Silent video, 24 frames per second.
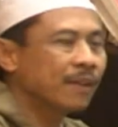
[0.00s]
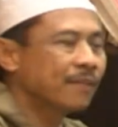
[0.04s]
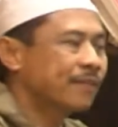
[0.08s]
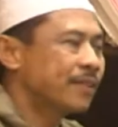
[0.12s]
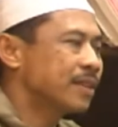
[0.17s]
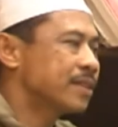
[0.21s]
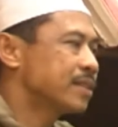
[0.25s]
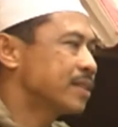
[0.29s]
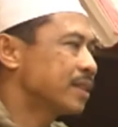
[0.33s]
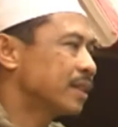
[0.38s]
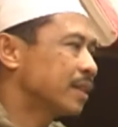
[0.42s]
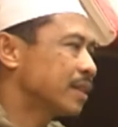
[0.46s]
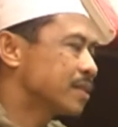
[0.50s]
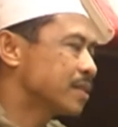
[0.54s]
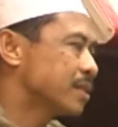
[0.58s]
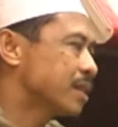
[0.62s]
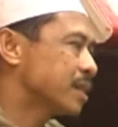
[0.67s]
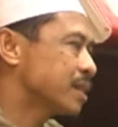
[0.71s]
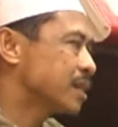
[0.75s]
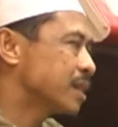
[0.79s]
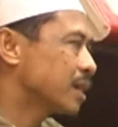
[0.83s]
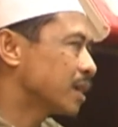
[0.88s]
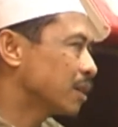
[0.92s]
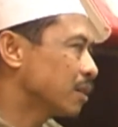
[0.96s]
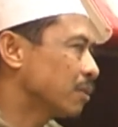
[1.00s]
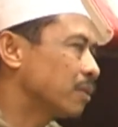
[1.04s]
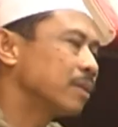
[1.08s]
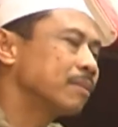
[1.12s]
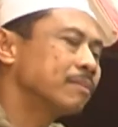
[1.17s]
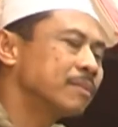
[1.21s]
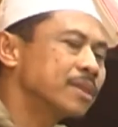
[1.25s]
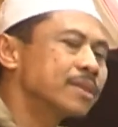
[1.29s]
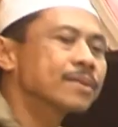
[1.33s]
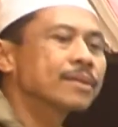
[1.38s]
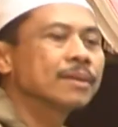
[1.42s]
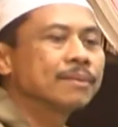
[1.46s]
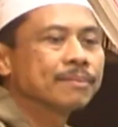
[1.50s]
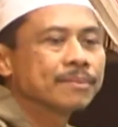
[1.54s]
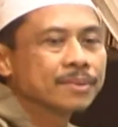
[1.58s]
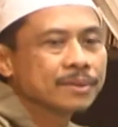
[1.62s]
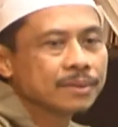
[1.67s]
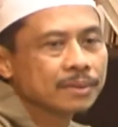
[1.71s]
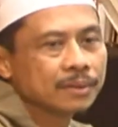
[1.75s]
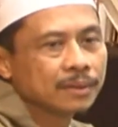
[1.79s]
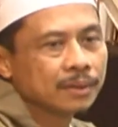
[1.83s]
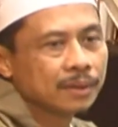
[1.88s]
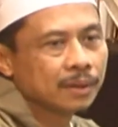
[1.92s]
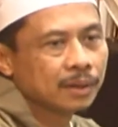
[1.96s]
are facing these days, including
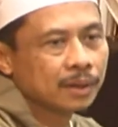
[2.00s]
Muslims.